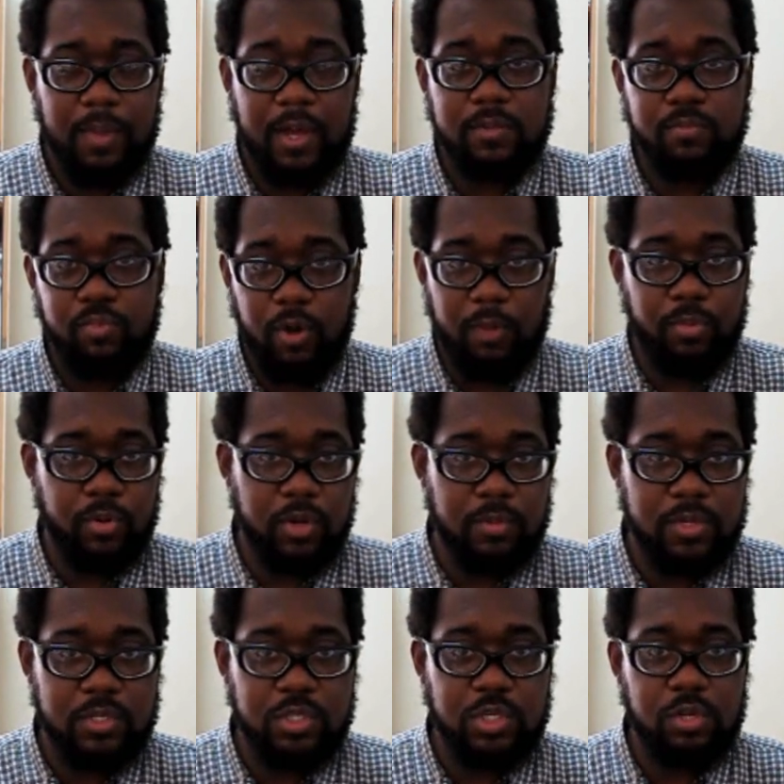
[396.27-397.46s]
about proper
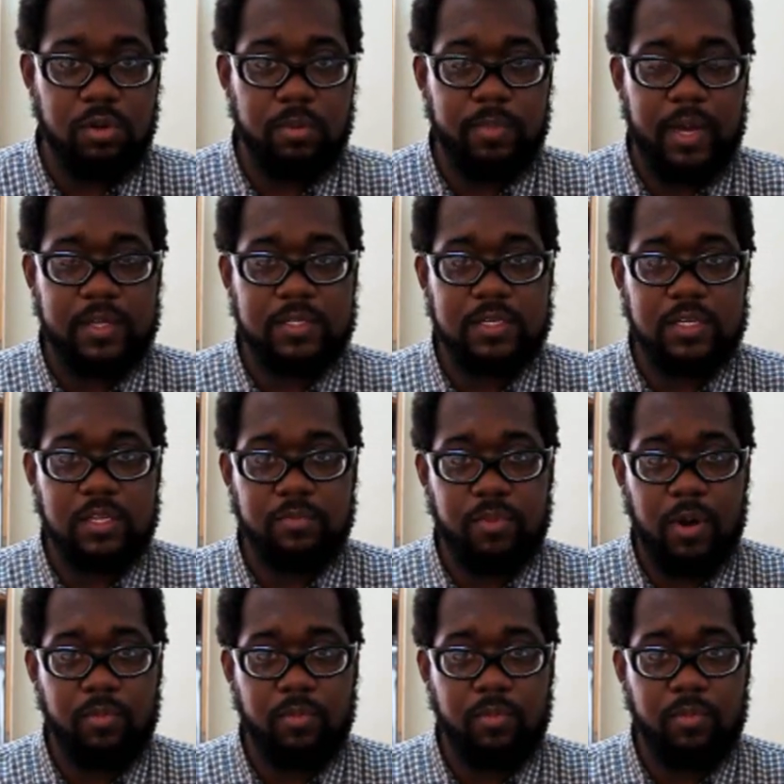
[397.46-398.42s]
image, about the